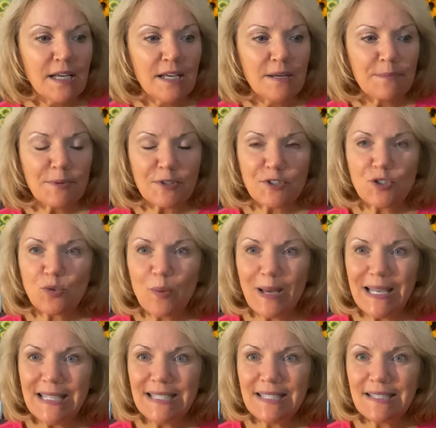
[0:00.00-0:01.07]

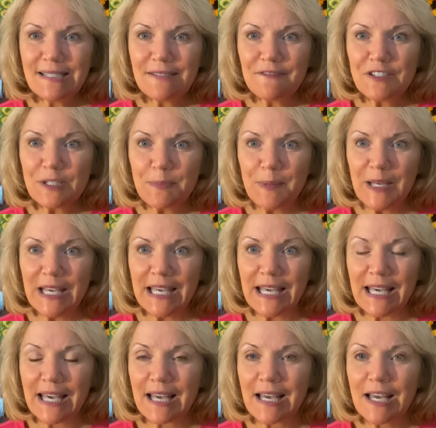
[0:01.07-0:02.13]
Persuasive
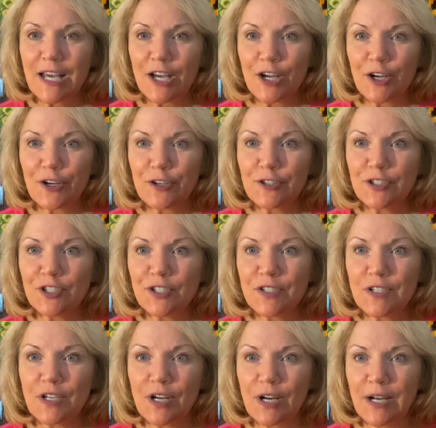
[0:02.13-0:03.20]
speaking urges
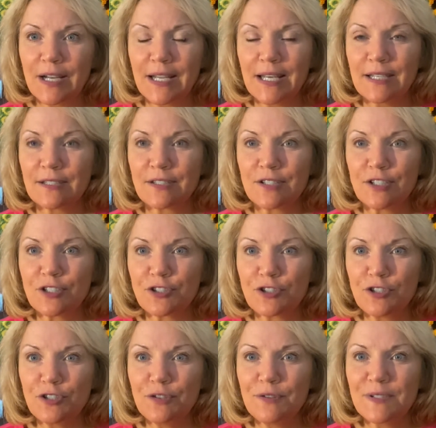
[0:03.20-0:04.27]
an audience to
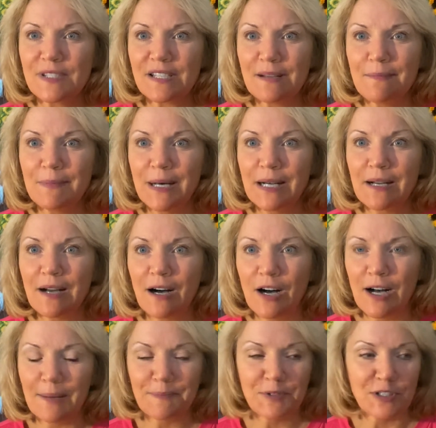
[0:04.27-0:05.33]
choose among
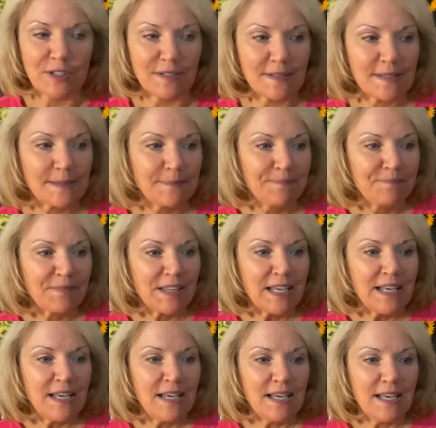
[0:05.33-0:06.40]
options.
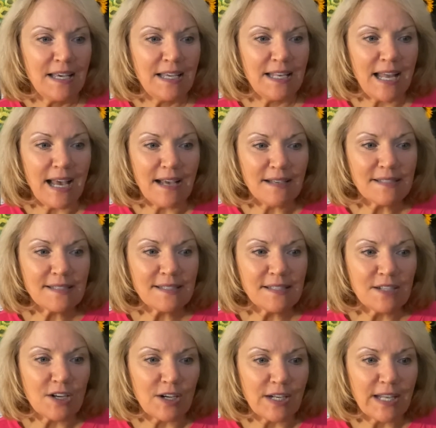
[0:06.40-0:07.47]
It asks an
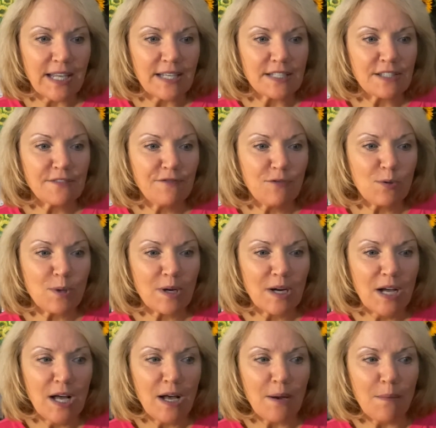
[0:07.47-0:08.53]
audience for
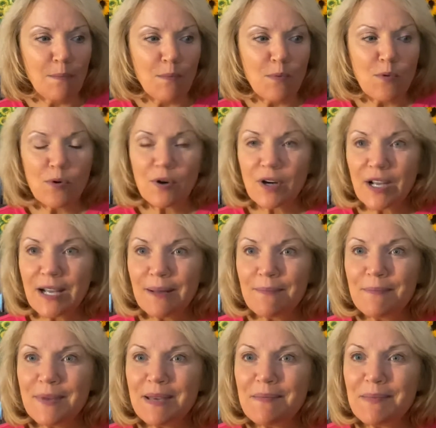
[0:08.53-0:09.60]
more
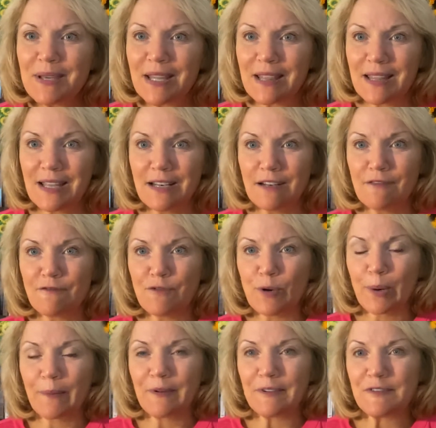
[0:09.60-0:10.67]
commitment than
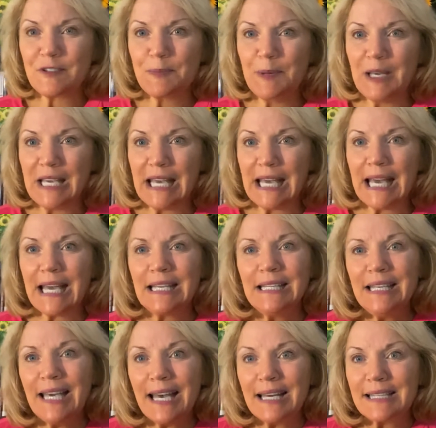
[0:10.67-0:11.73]
informative speaking, and
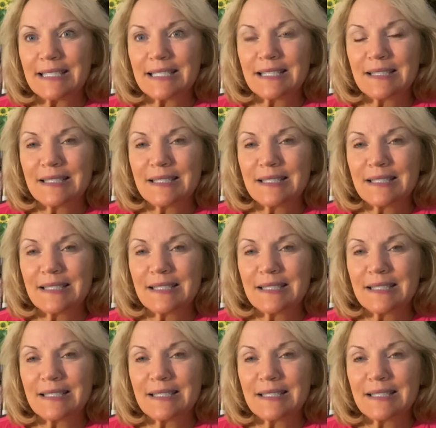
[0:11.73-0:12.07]
yet